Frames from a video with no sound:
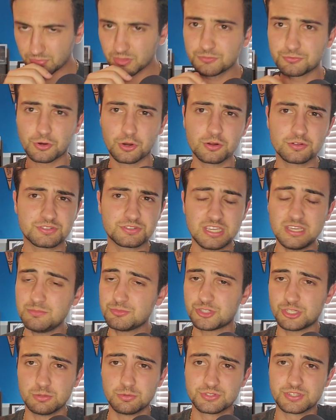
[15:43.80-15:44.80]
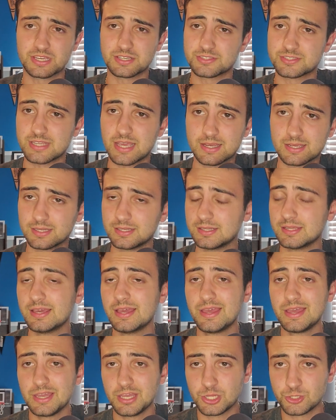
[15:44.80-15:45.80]
for her team, she was like second
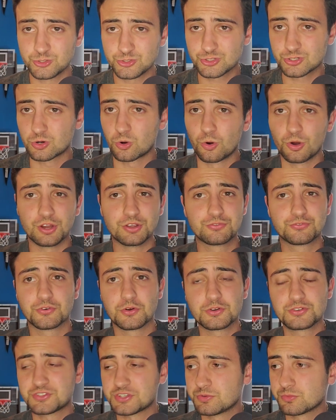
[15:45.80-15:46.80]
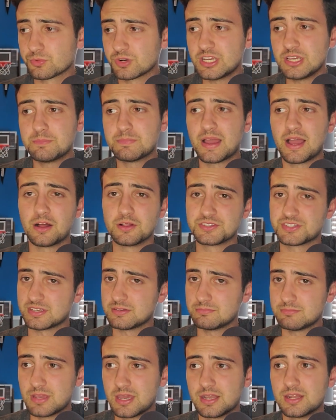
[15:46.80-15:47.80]
in scoring, first in rebounds
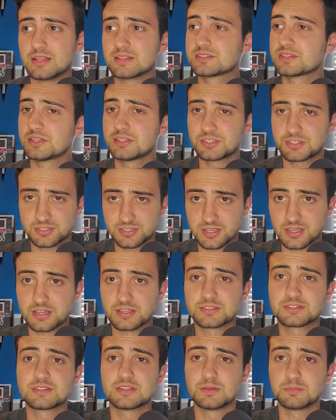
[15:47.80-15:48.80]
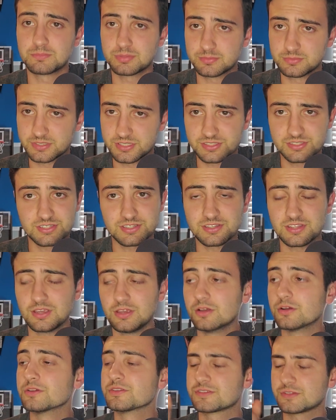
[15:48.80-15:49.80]
and minutes and assists and
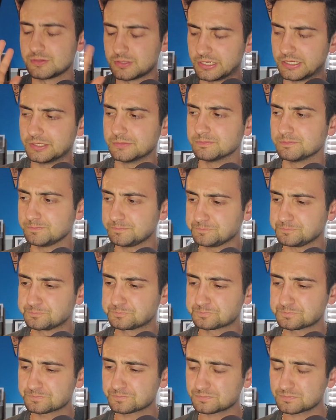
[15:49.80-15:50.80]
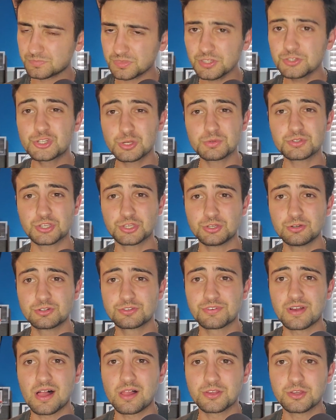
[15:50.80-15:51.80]
steals. Like, she was a
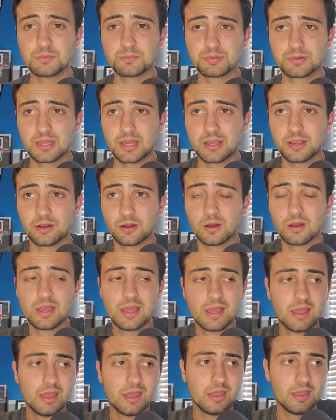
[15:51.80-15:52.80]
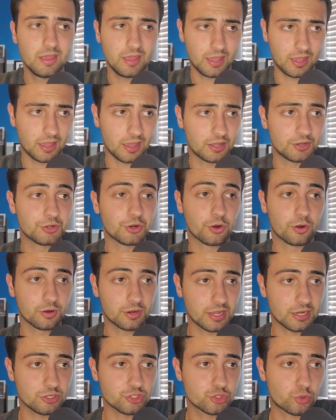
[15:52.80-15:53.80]
huge volume player, and her
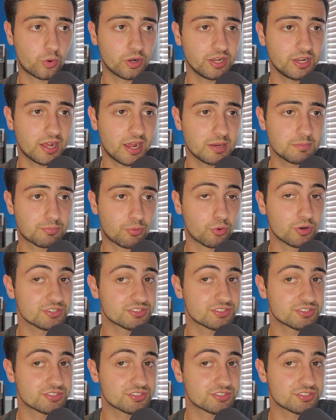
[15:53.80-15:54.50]
getting 29